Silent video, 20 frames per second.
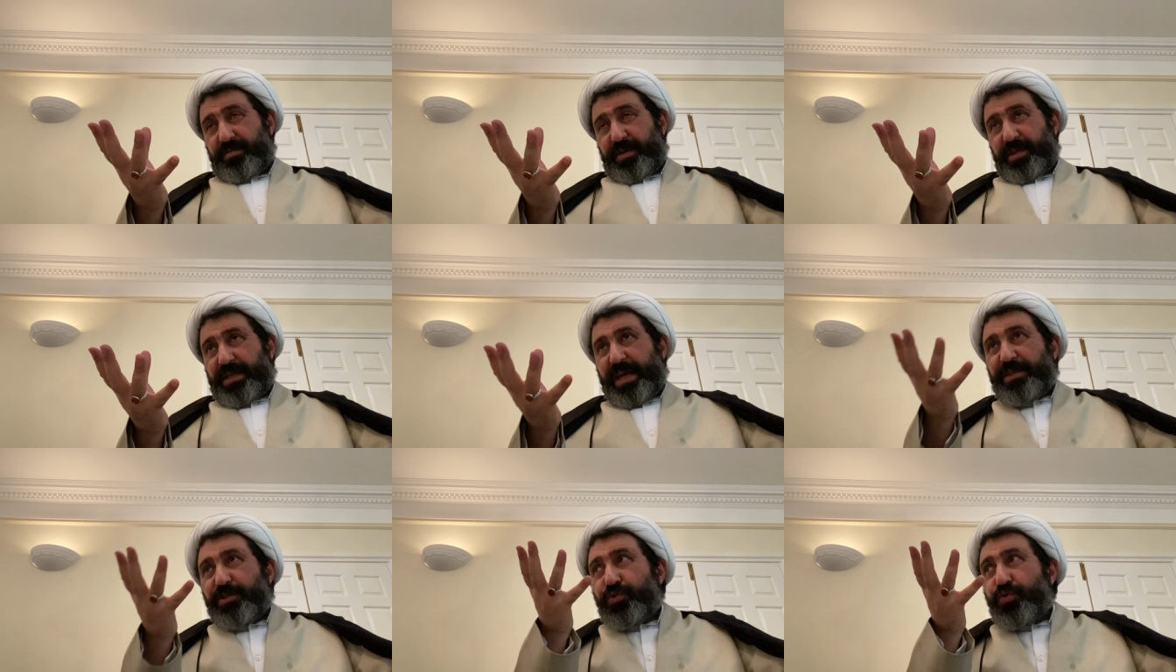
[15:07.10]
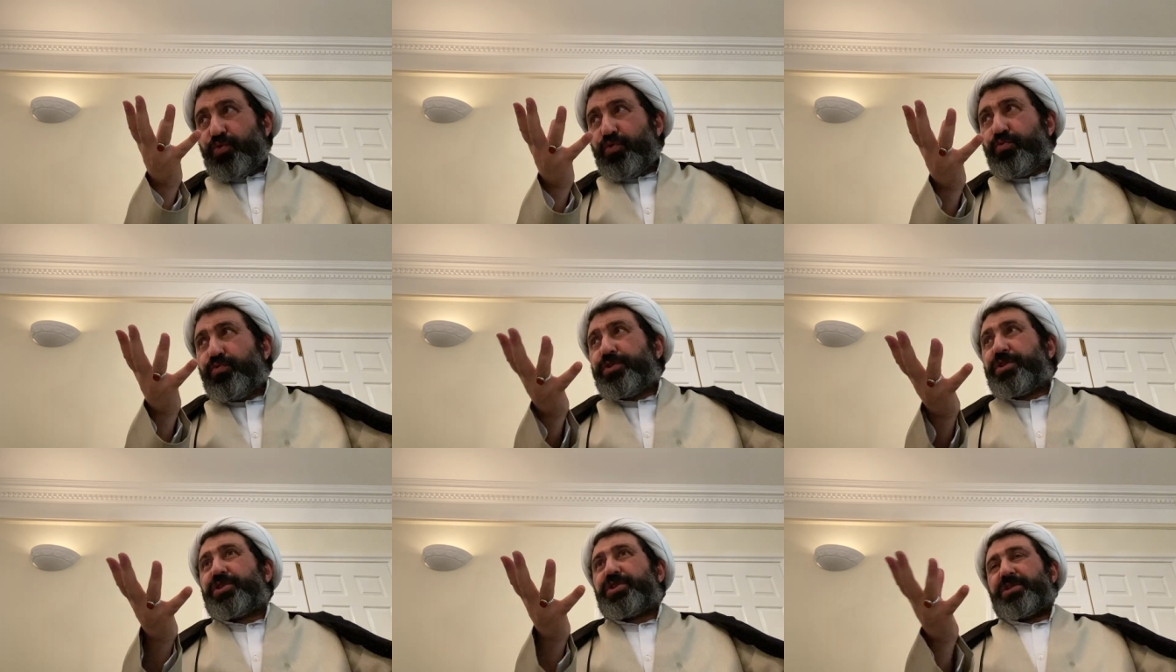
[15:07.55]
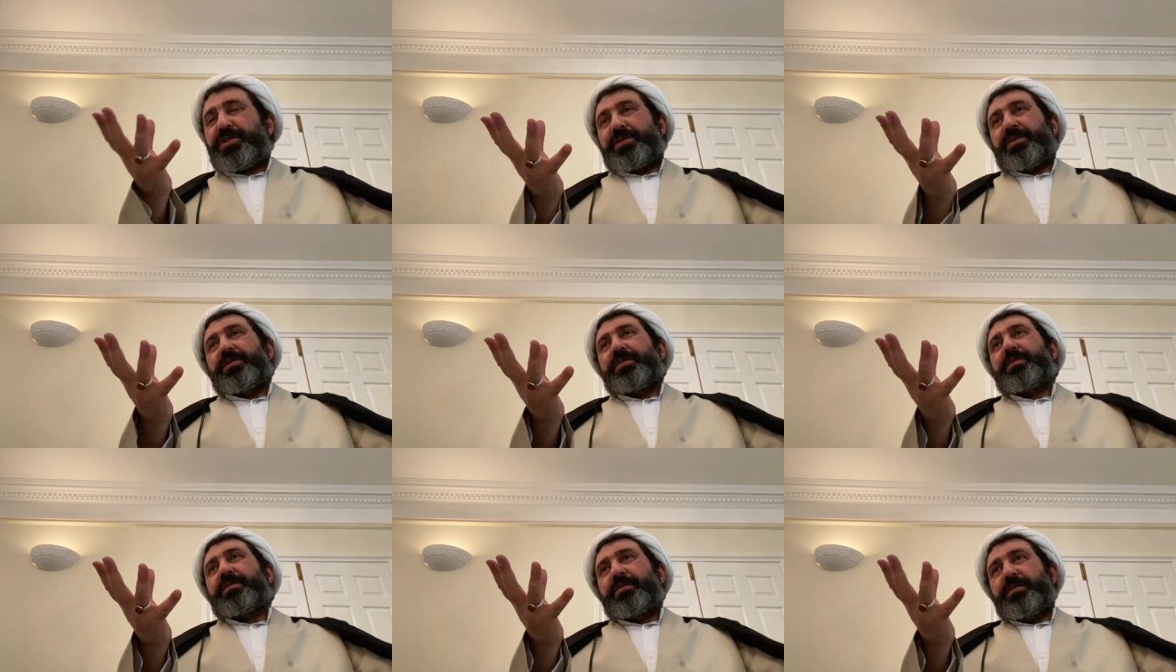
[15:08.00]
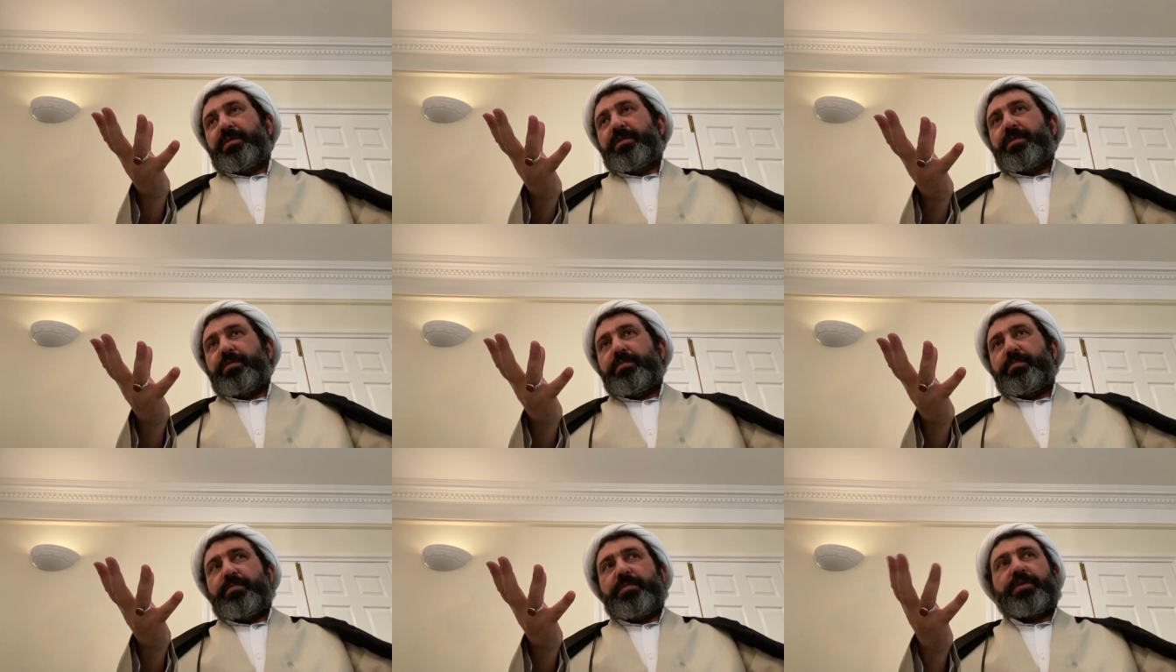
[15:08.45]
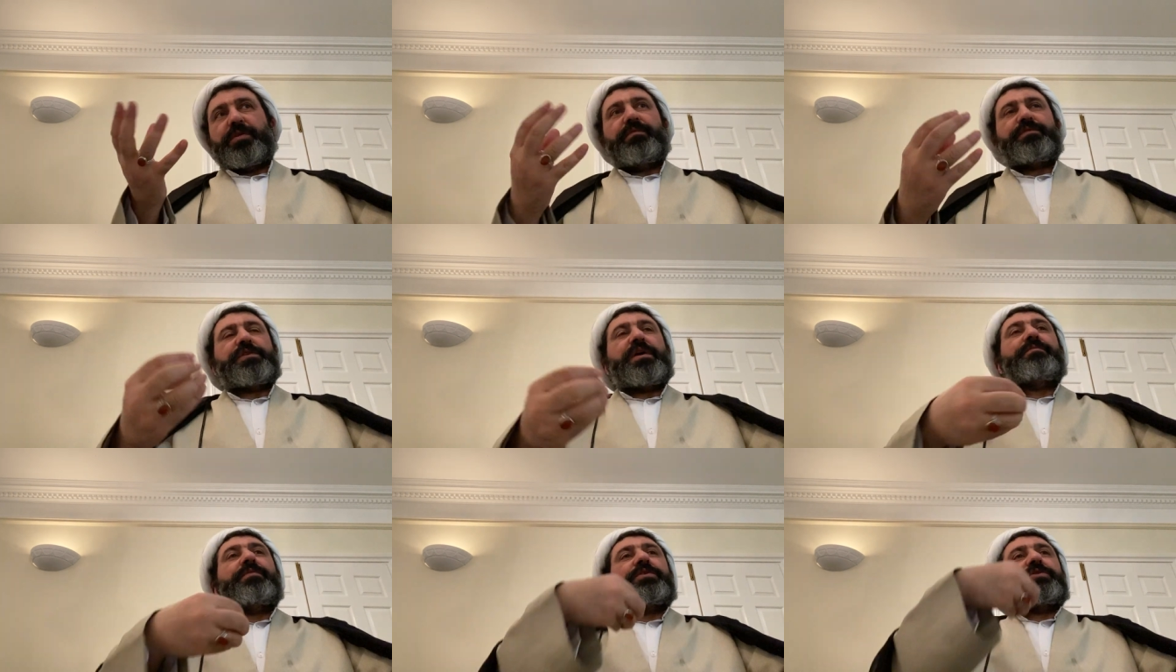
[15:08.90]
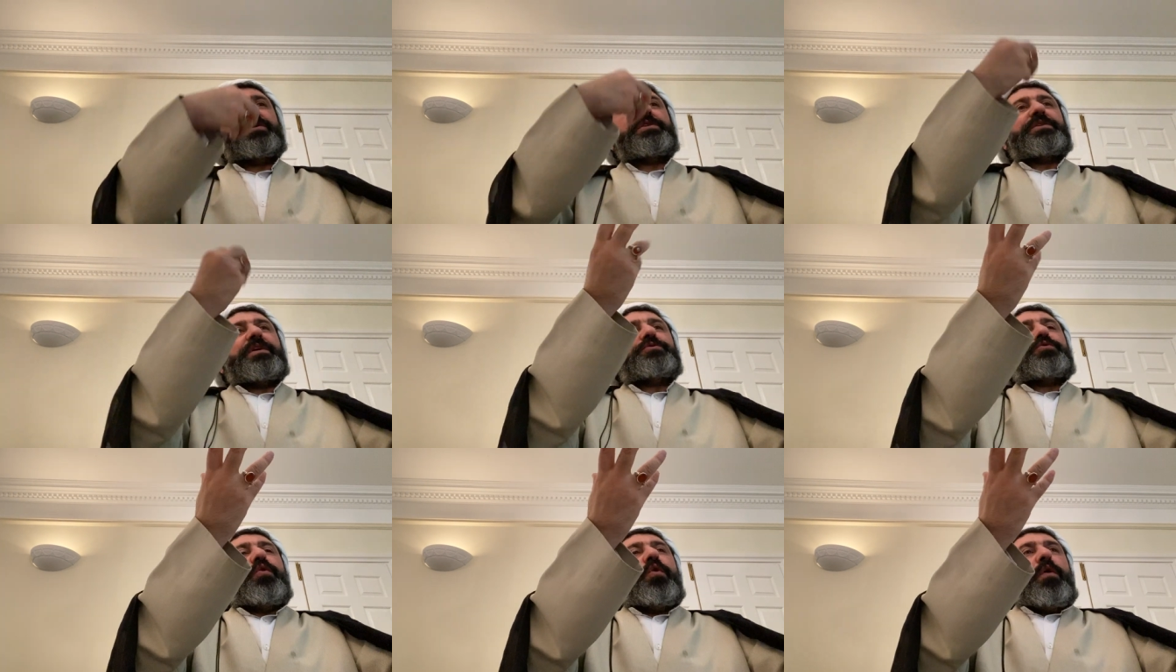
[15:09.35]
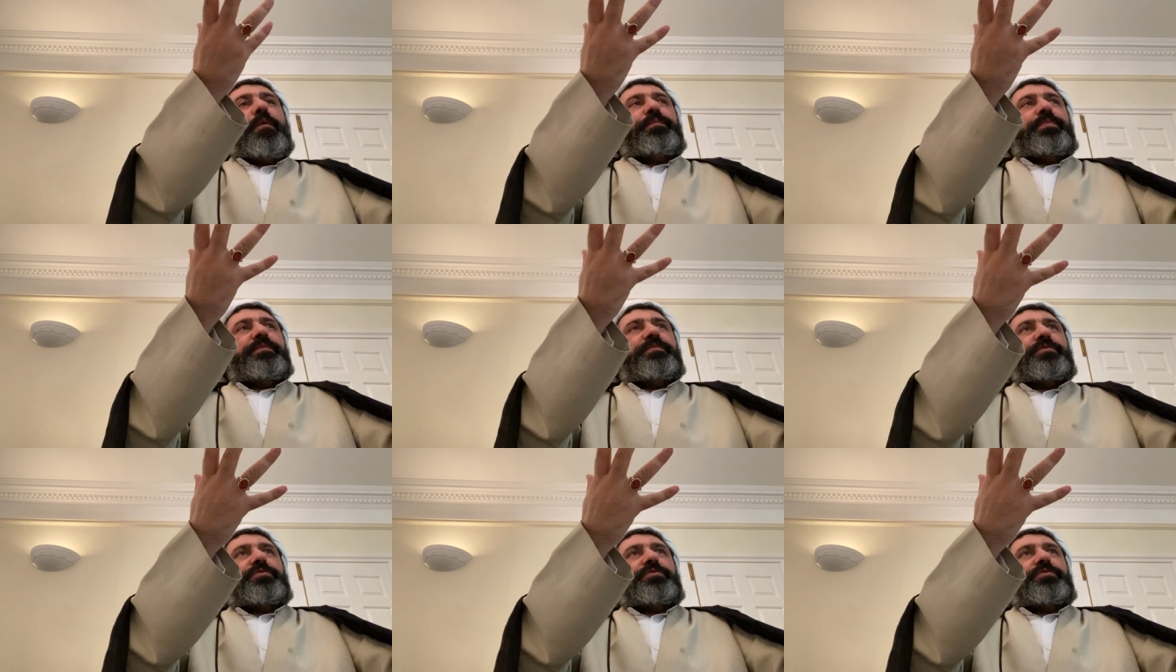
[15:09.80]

It has roots. But if someone just has hope,